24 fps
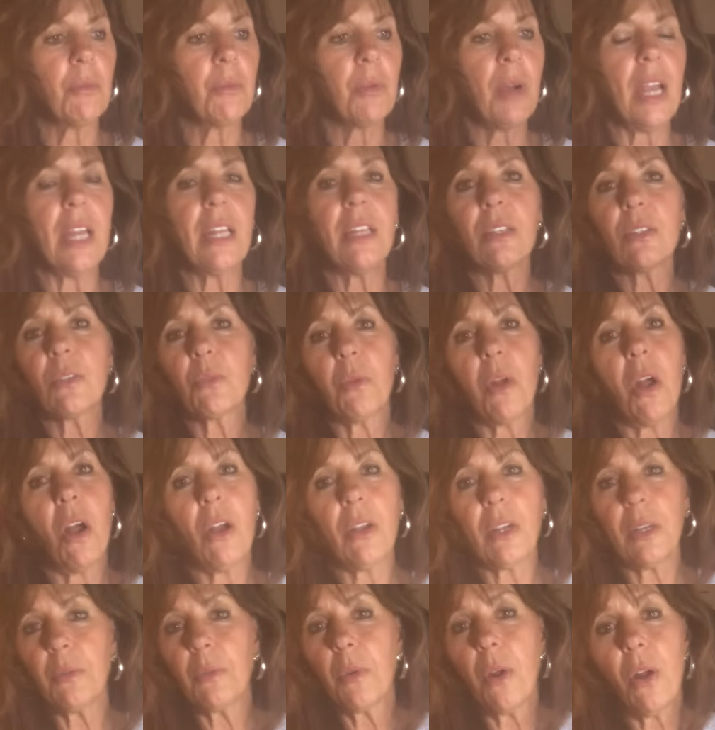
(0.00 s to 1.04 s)
right is
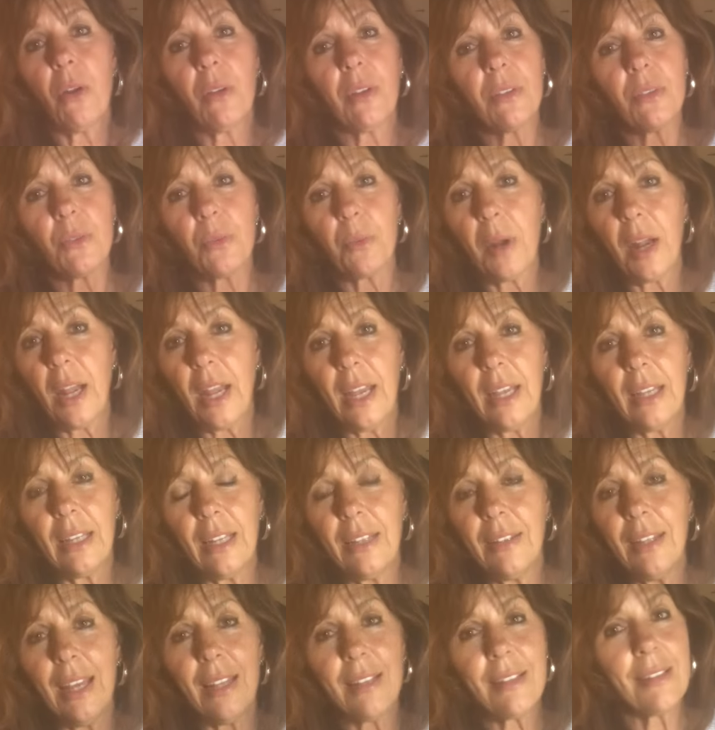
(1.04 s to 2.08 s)
wrong and wrong is right
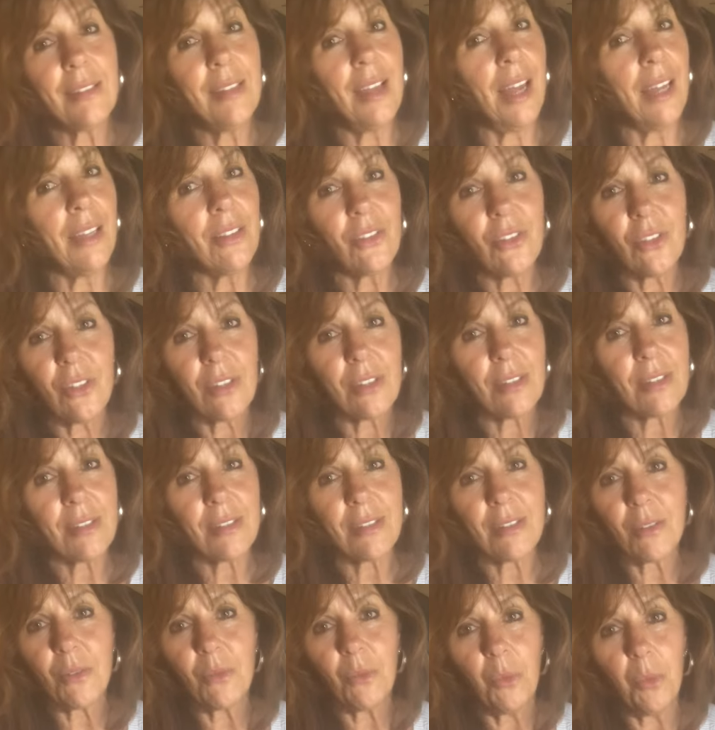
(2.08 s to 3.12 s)
and that's not
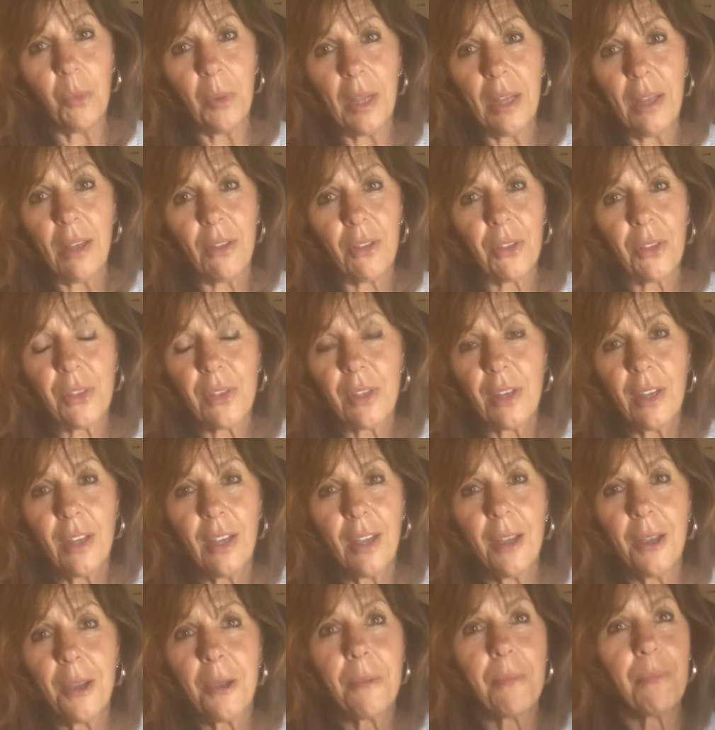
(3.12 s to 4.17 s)
just with
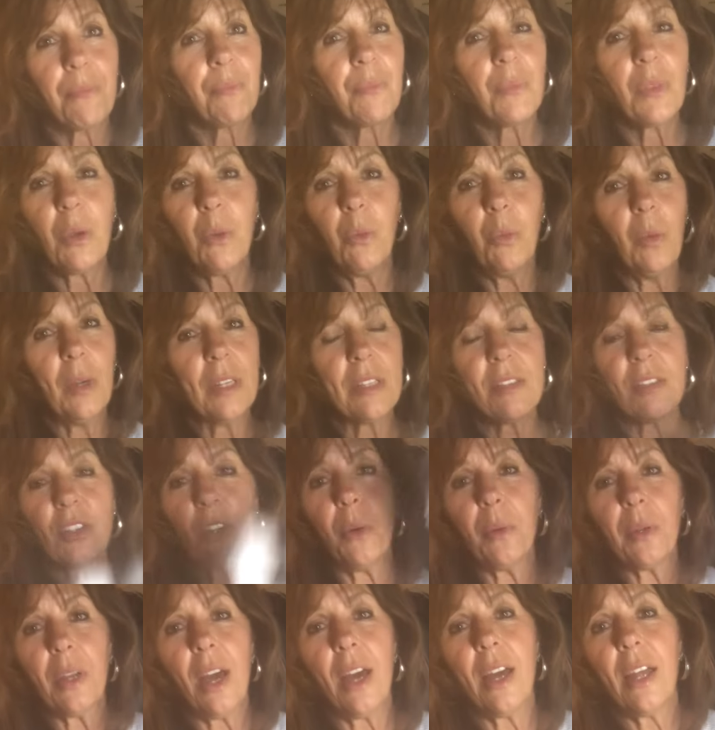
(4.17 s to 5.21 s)
what's
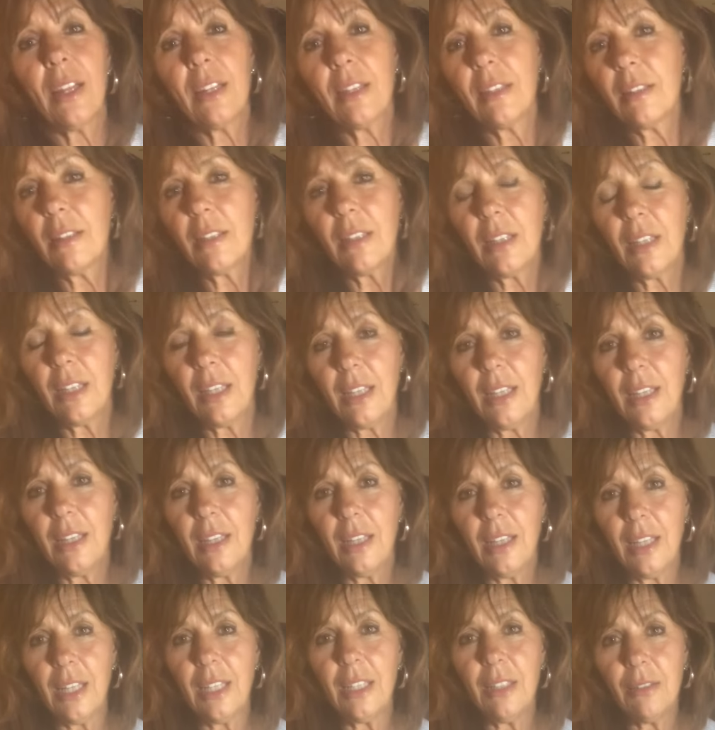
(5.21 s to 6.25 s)
going on
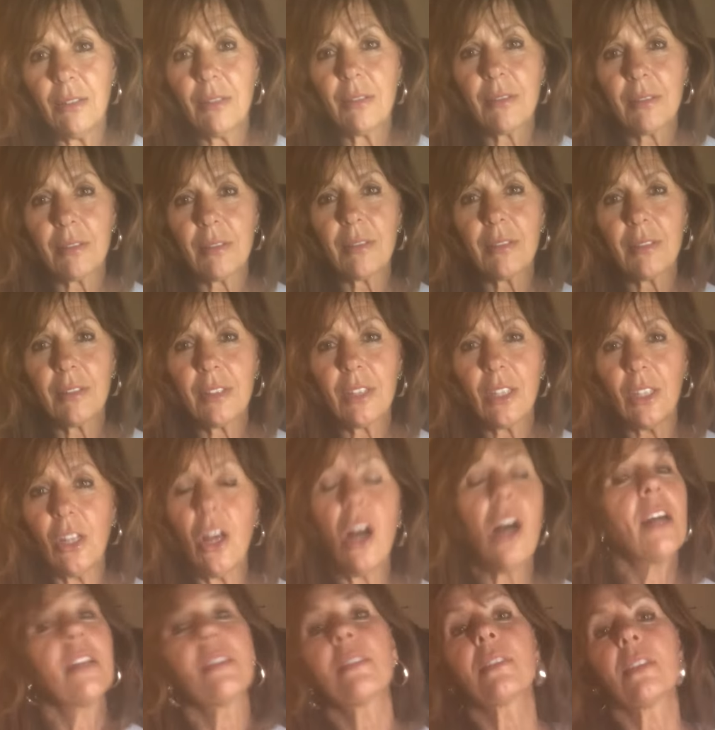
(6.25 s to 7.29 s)
in the
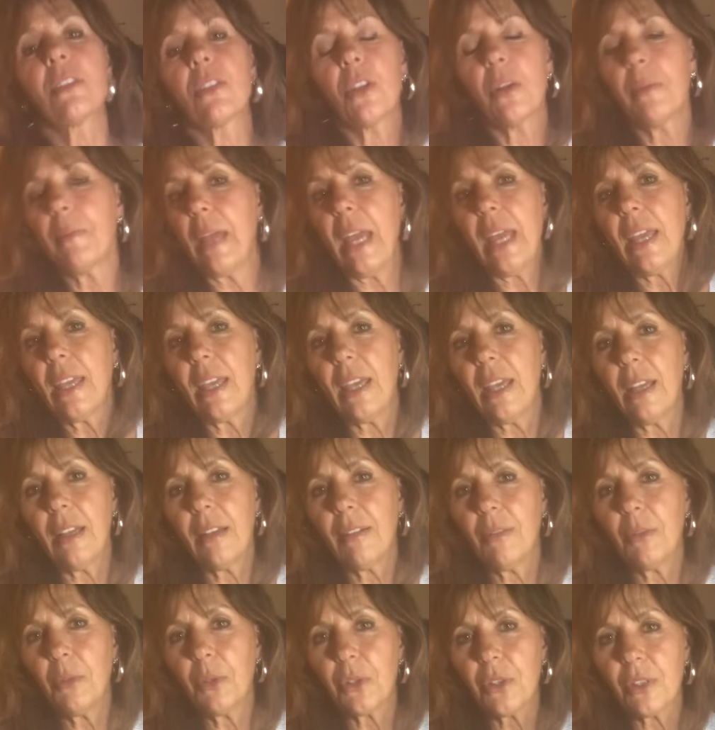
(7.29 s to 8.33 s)
laws that they're making.
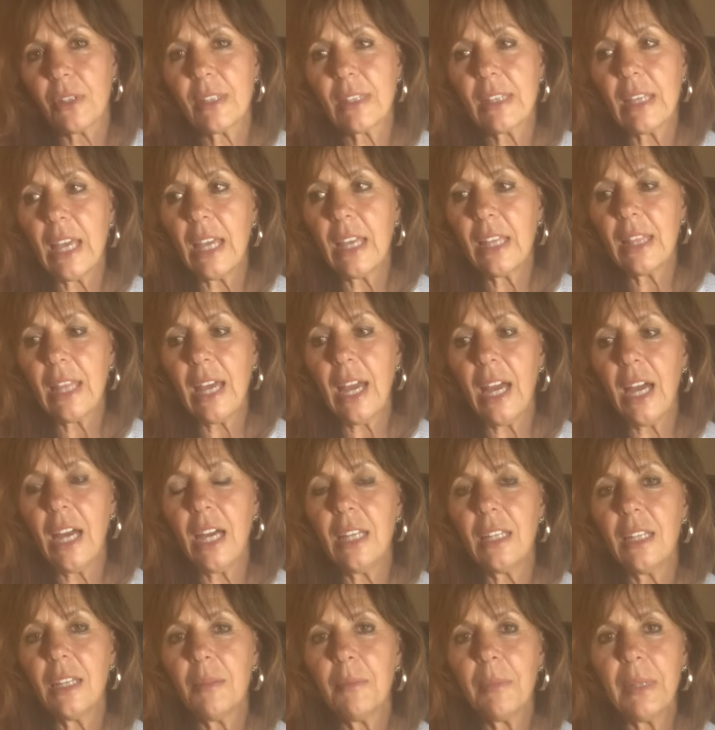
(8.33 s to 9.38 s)
We'll just say
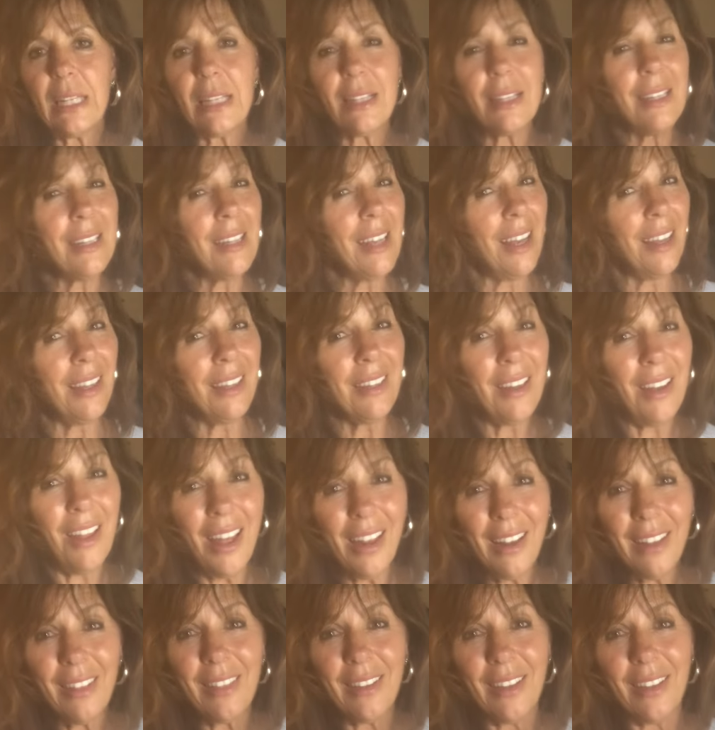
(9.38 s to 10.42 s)
that. But it's in a
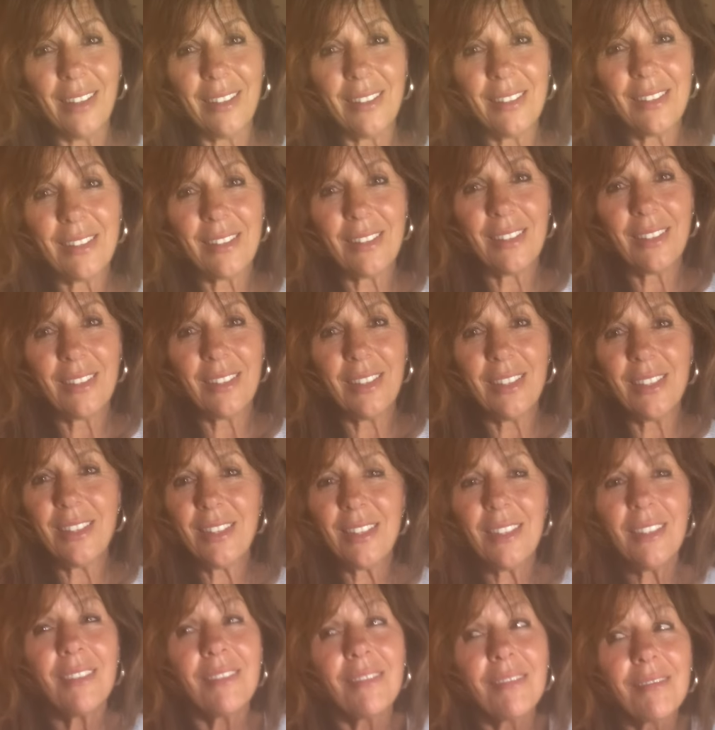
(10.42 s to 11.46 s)
lot of things.
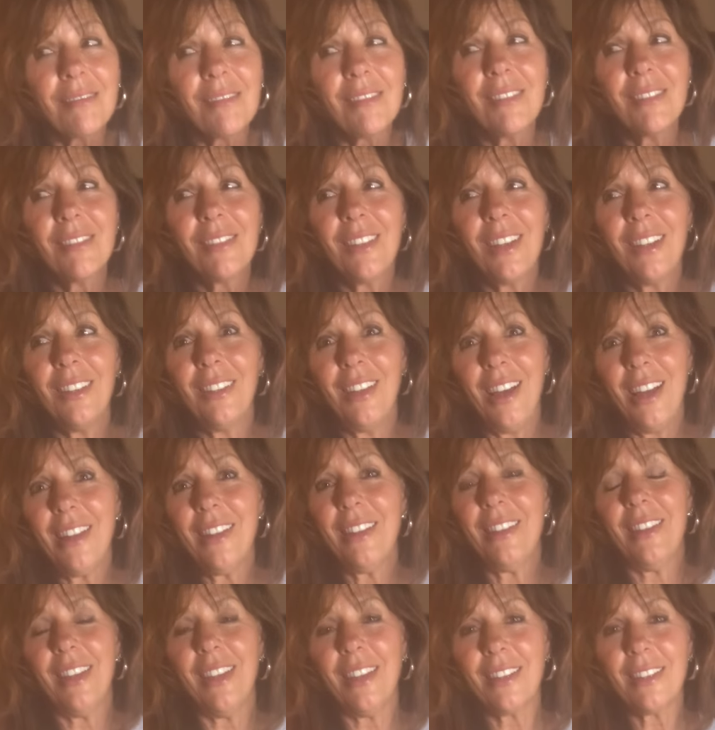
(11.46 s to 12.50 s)
It's in a lot of
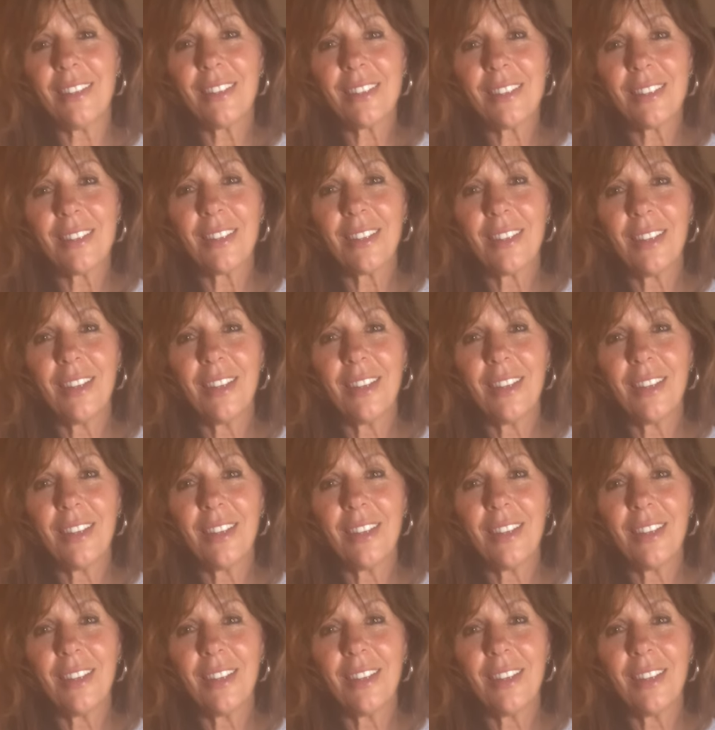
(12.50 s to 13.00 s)
things,